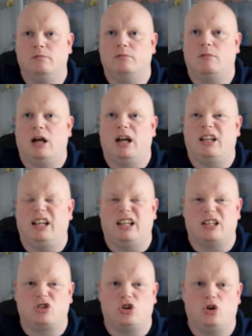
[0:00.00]
I think that's
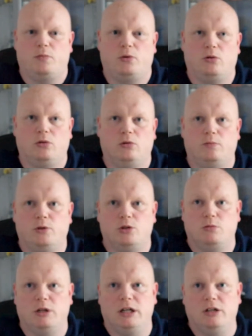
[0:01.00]
coupled
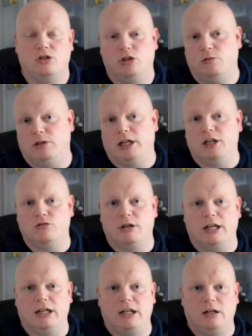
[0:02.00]
between two things
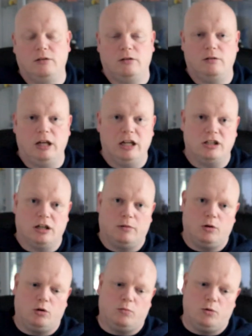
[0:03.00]
really: the Easter
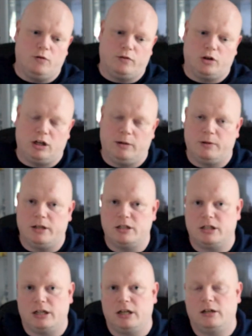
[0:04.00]
gloom moving creeping
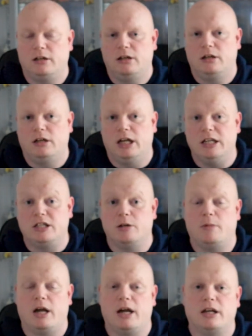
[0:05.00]
into
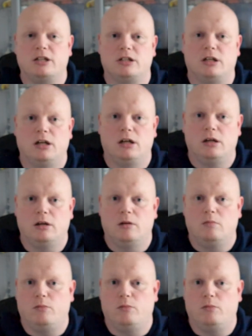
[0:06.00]
March, but